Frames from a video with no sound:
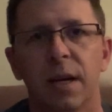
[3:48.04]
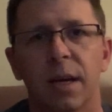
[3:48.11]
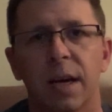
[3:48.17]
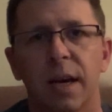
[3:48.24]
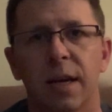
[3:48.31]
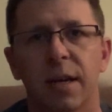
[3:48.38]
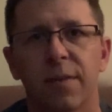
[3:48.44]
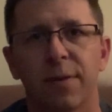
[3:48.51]

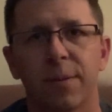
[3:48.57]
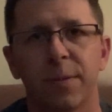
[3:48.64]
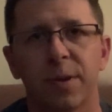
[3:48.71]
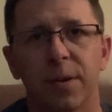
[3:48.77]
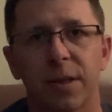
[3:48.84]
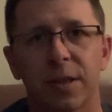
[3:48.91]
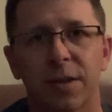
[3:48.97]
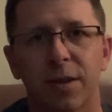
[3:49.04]
And if I'm
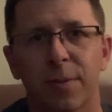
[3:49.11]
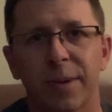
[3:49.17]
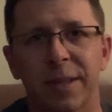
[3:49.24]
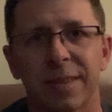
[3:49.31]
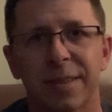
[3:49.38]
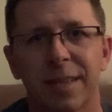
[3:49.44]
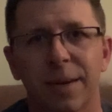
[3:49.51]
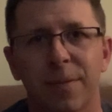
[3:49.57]
doing
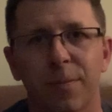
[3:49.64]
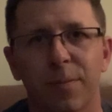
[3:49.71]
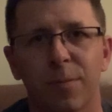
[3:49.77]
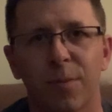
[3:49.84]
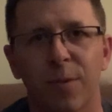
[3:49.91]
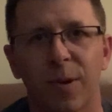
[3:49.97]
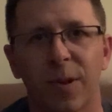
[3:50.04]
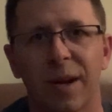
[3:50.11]
tournaments and I'm
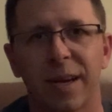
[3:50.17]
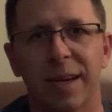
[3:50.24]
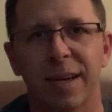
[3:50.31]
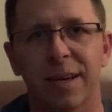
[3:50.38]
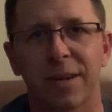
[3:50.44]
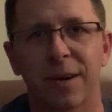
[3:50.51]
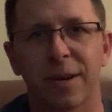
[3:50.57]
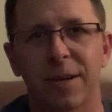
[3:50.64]
relying
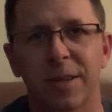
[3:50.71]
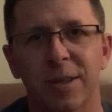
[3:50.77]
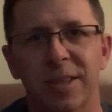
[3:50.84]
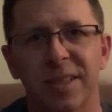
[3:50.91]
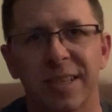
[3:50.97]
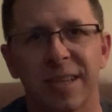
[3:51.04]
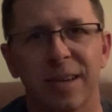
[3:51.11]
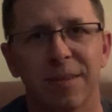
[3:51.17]
on
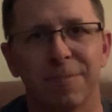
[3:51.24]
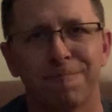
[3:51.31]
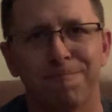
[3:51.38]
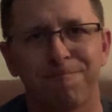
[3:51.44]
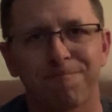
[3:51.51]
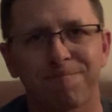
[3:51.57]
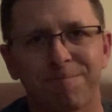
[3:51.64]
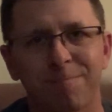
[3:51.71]
yardages here,
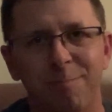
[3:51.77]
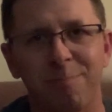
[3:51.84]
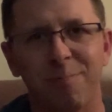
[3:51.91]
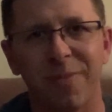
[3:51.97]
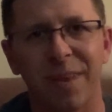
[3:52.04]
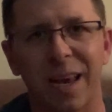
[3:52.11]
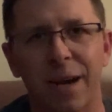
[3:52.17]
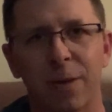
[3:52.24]

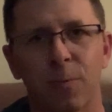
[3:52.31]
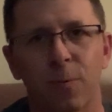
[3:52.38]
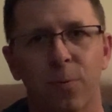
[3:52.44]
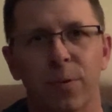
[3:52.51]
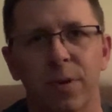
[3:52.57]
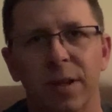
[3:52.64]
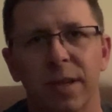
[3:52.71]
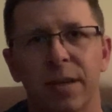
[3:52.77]
I
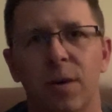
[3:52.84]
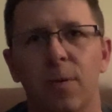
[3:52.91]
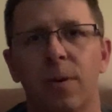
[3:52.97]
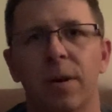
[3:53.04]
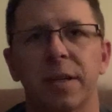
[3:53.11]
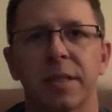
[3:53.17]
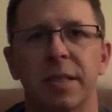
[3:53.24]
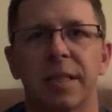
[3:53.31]
really don't
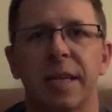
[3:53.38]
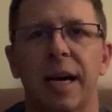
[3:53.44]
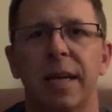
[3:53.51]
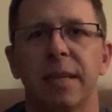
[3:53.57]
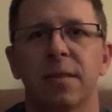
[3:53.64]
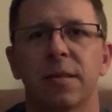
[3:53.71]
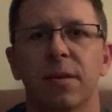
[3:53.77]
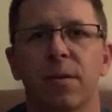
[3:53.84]
want it to
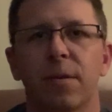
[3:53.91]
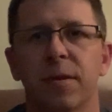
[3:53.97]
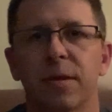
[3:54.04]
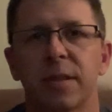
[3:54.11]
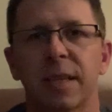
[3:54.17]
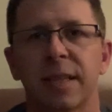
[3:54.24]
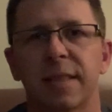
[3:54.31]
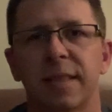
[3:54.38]
die. So the
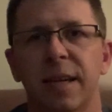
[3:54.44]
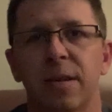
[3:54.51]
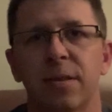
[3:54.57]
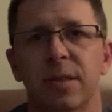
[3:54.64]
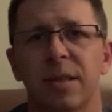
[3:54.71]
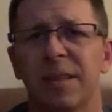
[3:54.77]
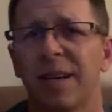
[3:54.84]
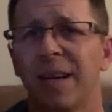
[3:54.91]

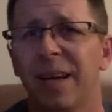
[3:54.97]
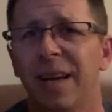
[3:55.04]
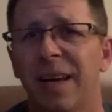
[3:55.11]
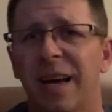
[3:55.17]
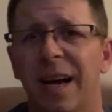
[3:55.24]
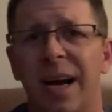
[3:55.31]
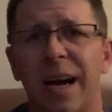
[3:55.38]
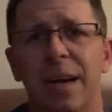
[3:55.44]
6000,
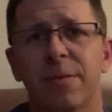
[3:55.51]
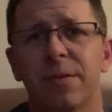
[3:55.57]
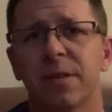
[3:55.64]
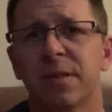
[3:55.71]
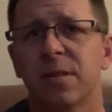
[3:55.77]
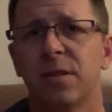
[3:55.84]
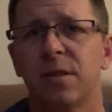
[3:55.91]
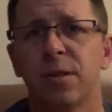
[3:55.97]
I
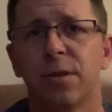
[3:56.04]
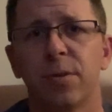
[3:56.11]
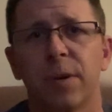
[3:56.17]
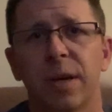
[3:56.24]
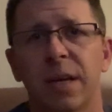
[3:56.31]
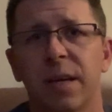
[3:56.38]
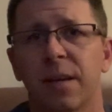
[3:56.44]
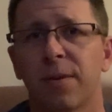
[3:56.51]
was
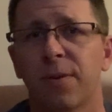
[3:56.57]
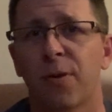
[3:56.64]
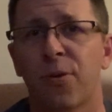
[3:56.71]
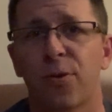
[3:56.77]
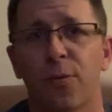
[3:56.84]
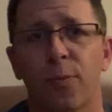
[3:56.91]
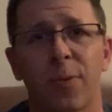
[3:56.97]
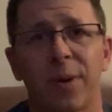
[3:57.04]
doing
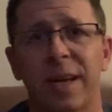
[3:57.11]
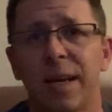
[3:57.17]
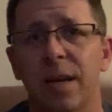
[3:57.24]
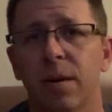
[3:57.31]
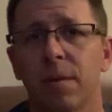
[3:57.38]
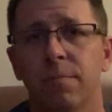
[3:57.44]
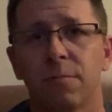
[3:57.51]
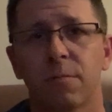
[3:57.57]

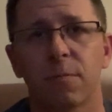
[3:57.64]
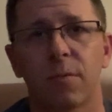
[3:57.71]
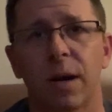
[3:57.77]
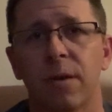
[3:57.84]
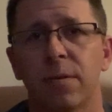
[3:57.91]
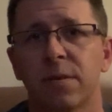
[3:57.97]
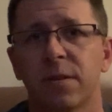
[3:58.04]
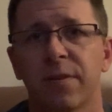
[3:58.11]
3
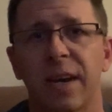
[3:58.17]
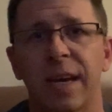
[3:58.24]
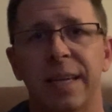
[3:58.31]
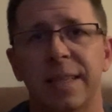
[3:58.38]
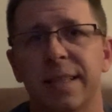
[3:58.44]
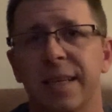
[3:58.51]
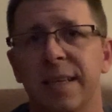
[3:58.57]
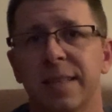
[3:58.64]
rounds of
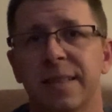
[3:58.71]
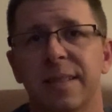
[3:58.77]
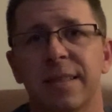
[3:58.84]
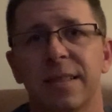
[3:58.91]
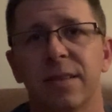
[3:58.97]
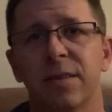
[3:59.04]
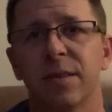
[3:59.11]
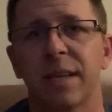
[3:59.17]
18,
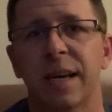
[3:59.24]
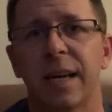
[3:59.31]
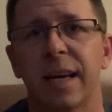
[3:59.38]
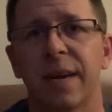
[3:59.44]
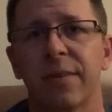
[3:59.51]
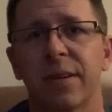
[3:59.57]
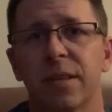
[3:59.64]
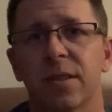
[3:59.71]
still not
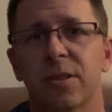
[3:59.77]
having to